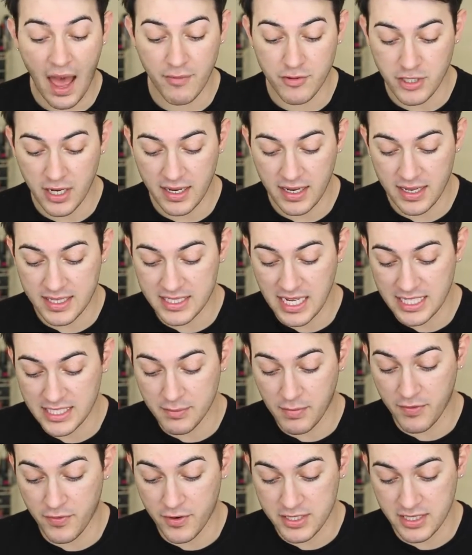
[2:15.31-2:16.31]
I haven't tried it, it's
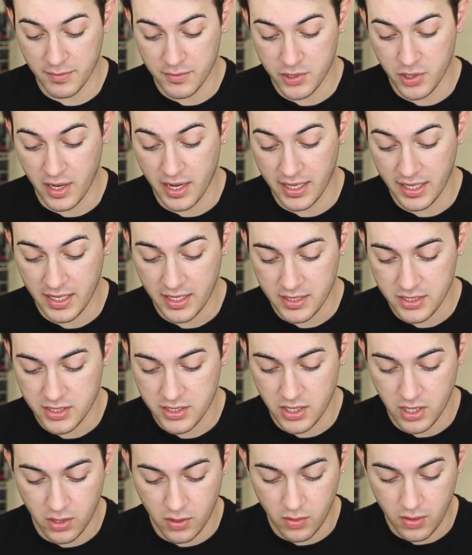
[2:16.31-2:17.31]
actually my first time trying it,
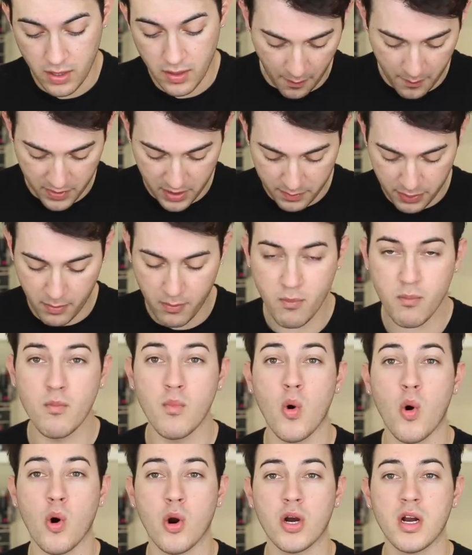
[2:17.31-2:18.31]
so I'm gonna put
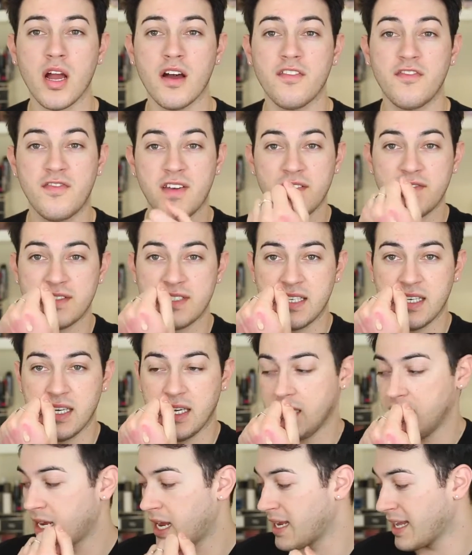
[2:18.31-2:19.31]
more of
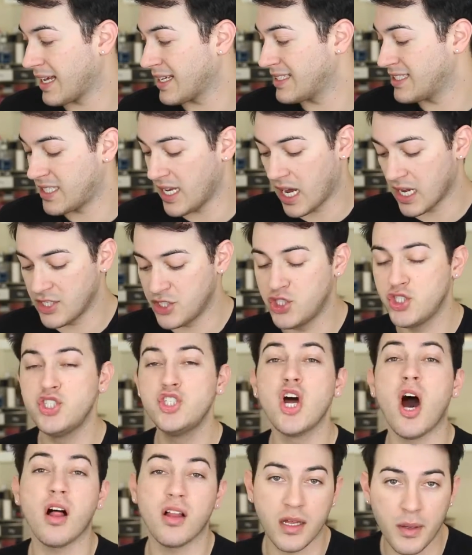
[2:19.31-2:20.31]
15 and like a, a
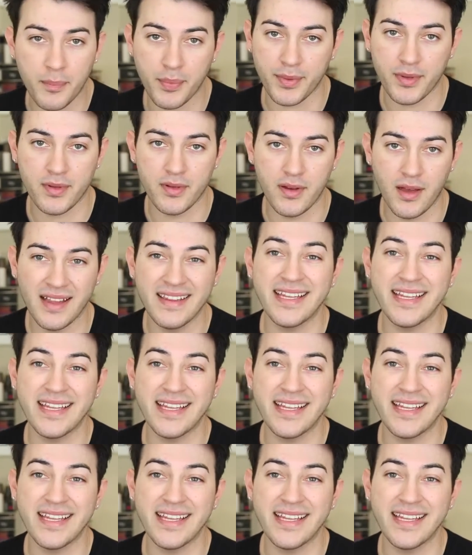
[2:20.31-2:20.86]
dollop,